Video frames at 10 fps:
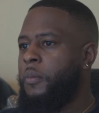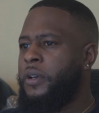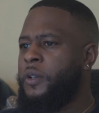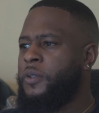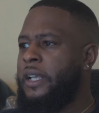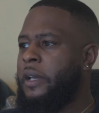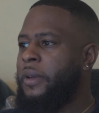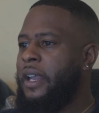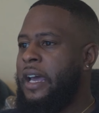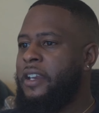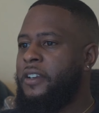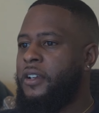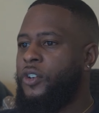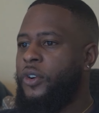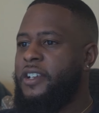But it was like, man, I needed to
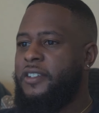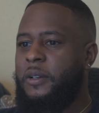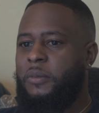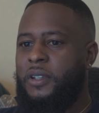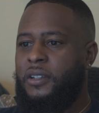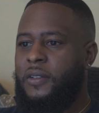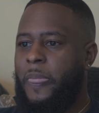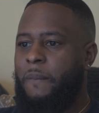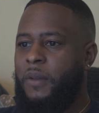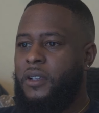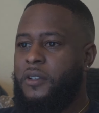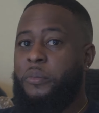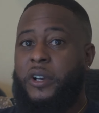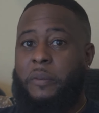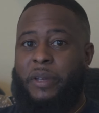create something to
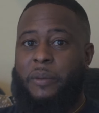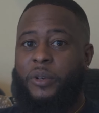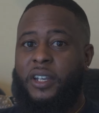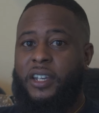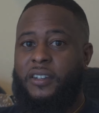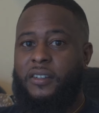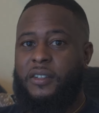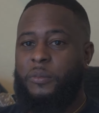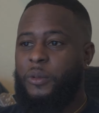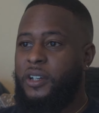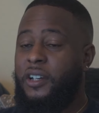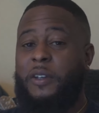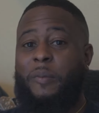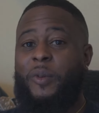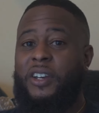bring people together, to bring a
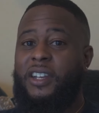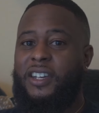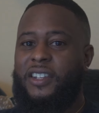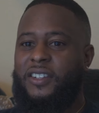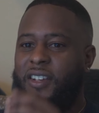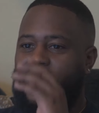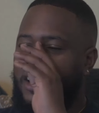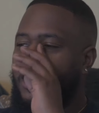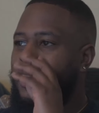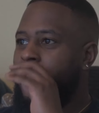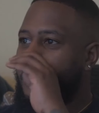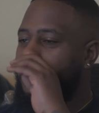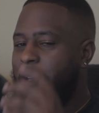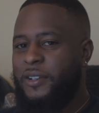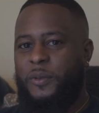community together. And the
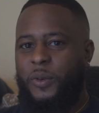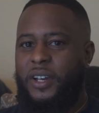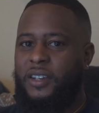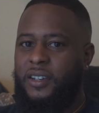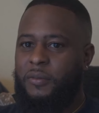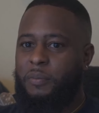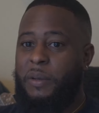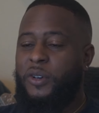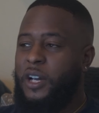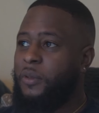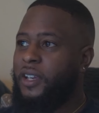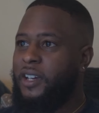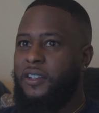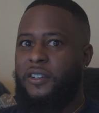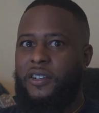best way people come
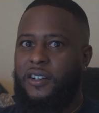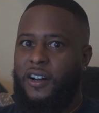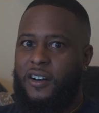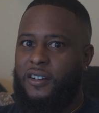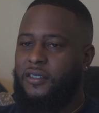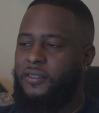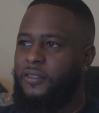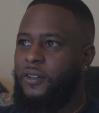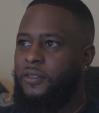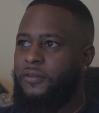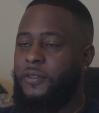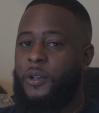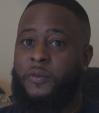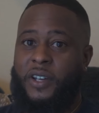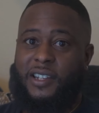together are
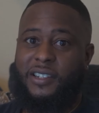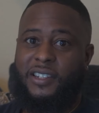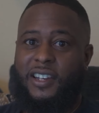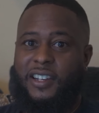for events